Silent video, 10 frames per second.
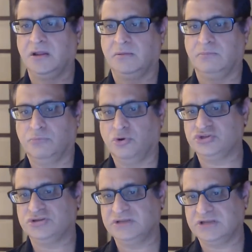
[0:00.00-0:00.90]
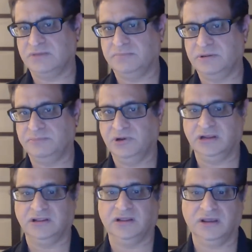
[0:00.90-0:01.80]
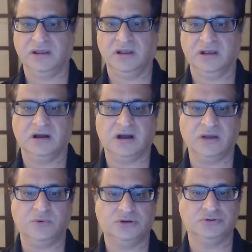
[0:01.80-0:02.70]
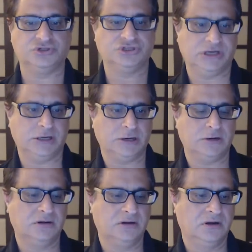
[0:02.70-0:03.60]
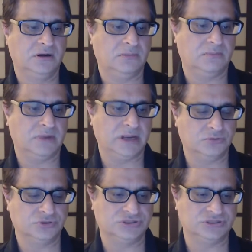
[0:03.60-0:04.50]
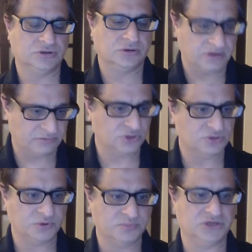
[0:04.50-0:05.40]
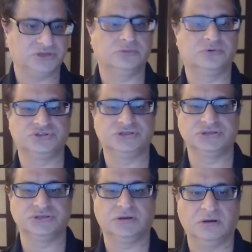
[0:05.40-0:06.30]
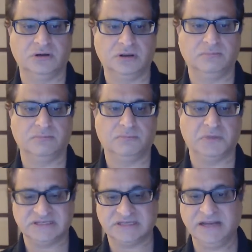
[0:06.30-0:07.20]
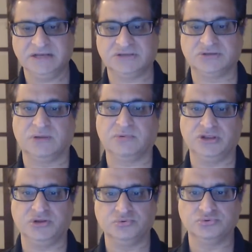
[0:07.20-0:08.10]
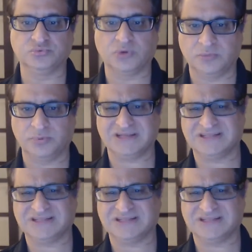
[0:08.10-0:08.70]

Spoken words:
Most of the time people are thinking, I want to share my courses or I want to put my courses on my site, so I'm going to use WordPress.